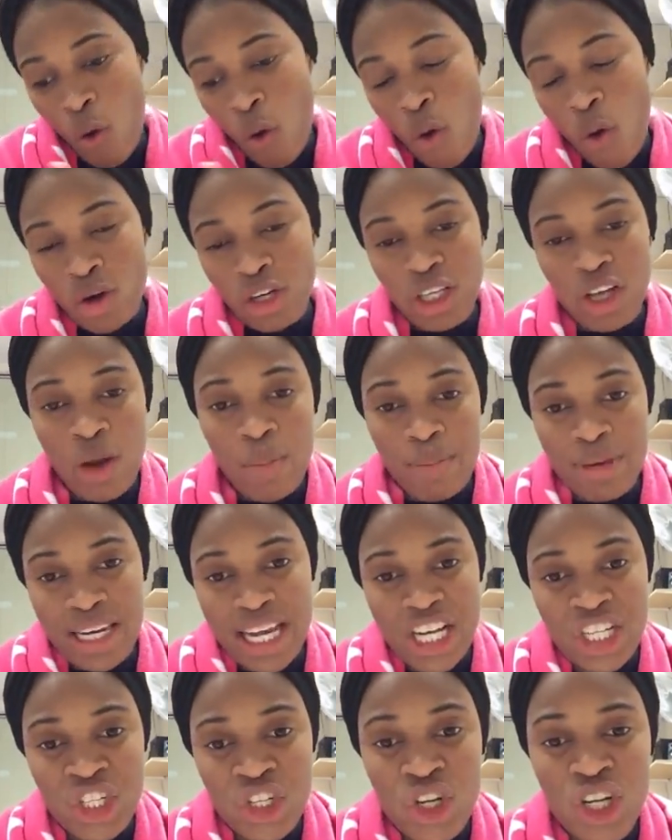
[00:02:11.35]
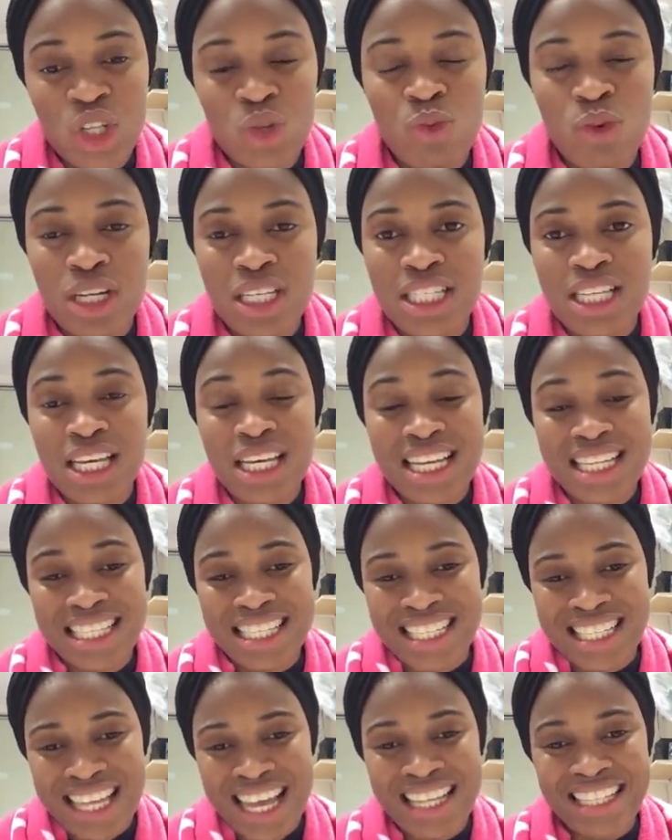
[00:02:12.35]
All the combination is what is going
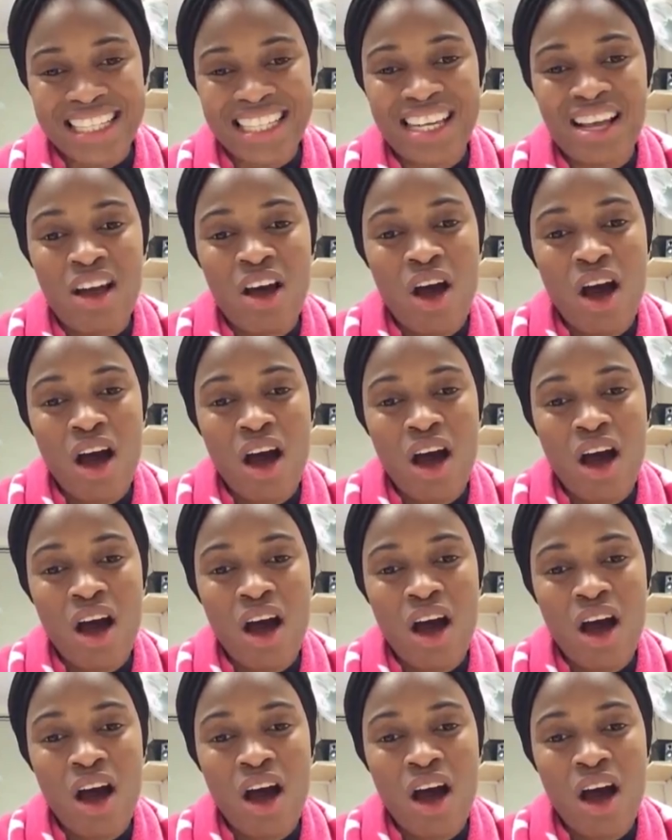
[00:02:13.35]
to set